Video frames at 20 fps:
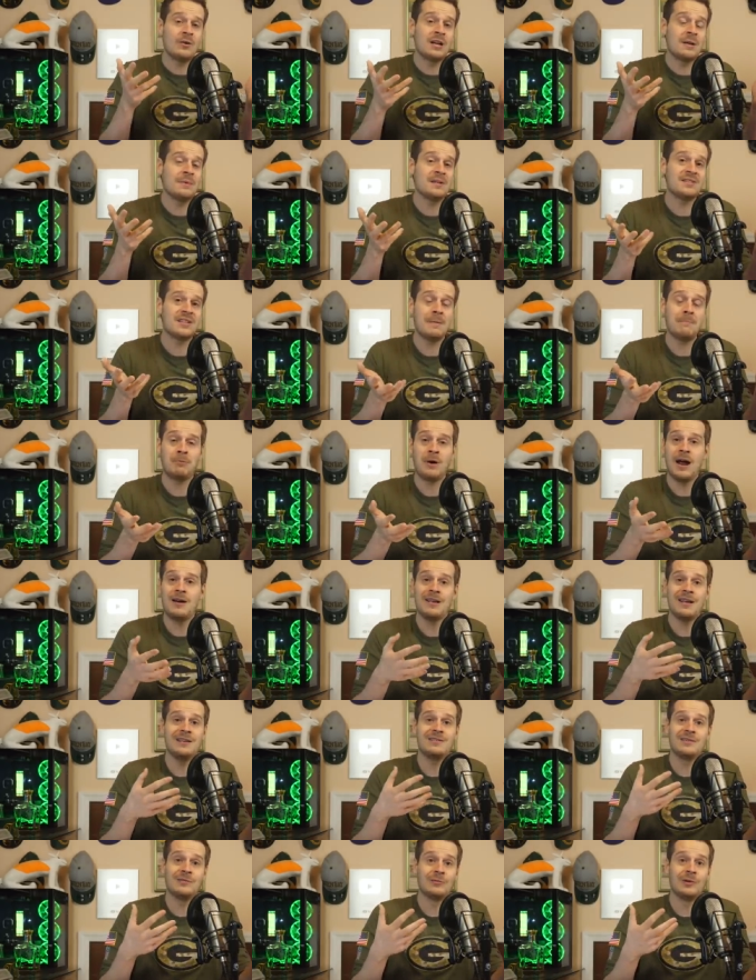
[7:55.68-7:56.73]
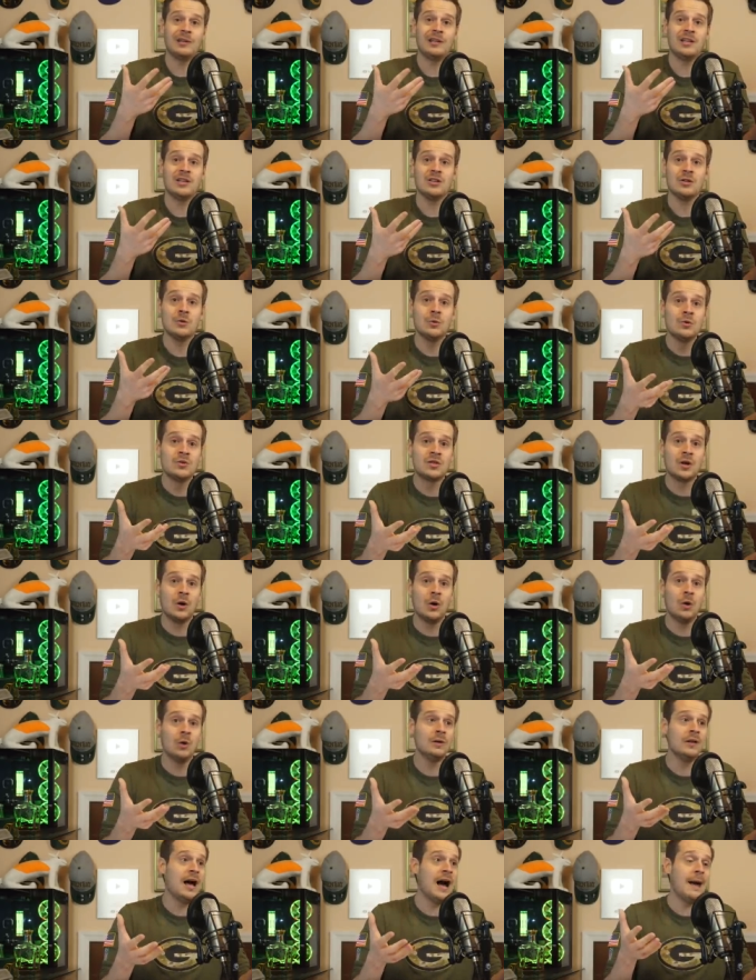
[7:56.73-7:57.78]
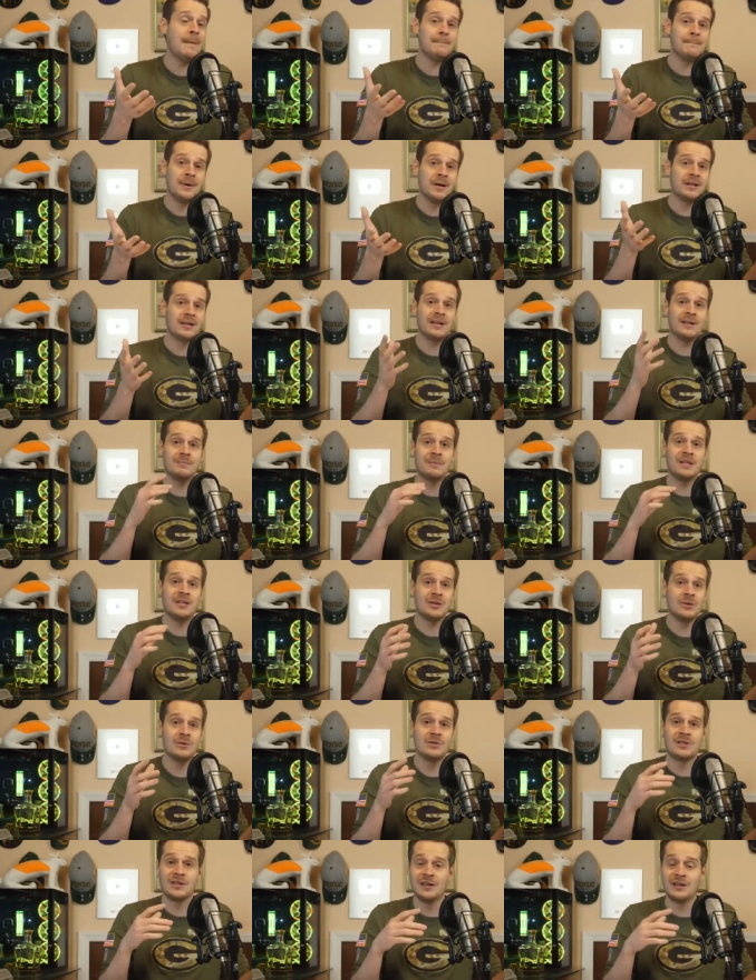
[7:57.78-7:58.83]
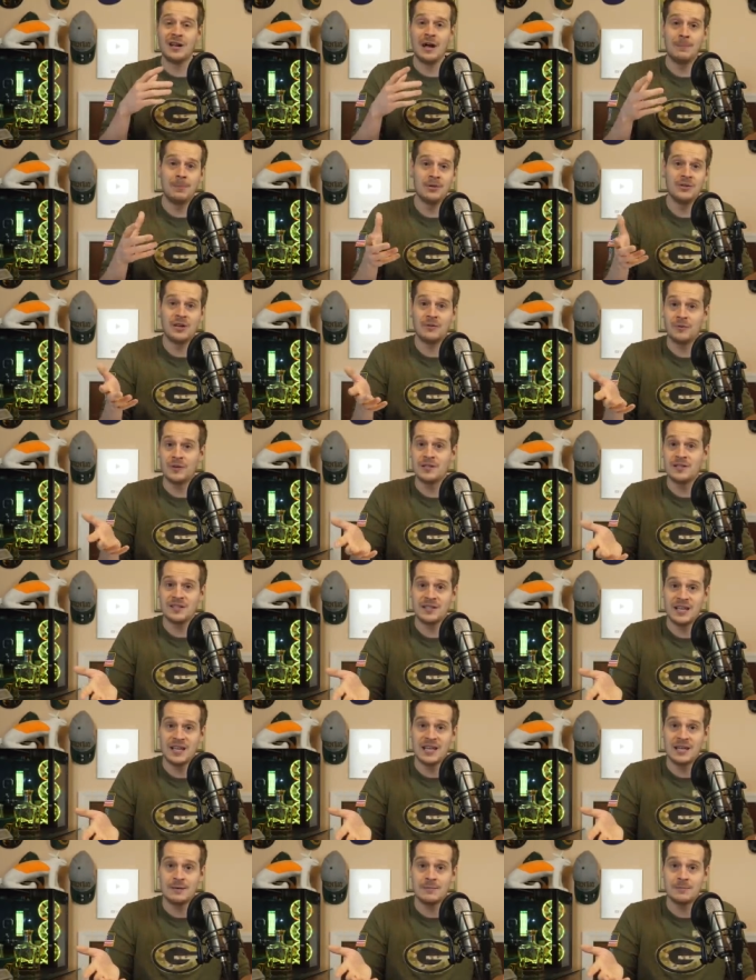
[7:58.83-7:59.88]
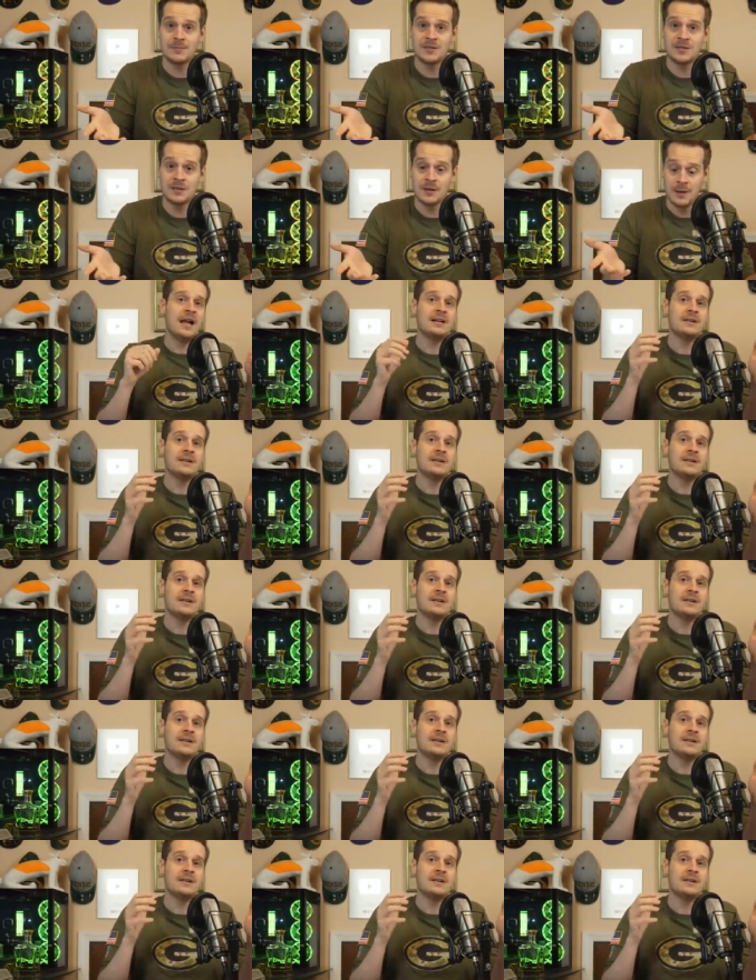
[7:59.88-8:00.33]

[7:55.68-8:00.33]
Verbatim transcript: Equanimeous Saint Brown isn't really used a whole lot, but could be used in a couple of different schemes.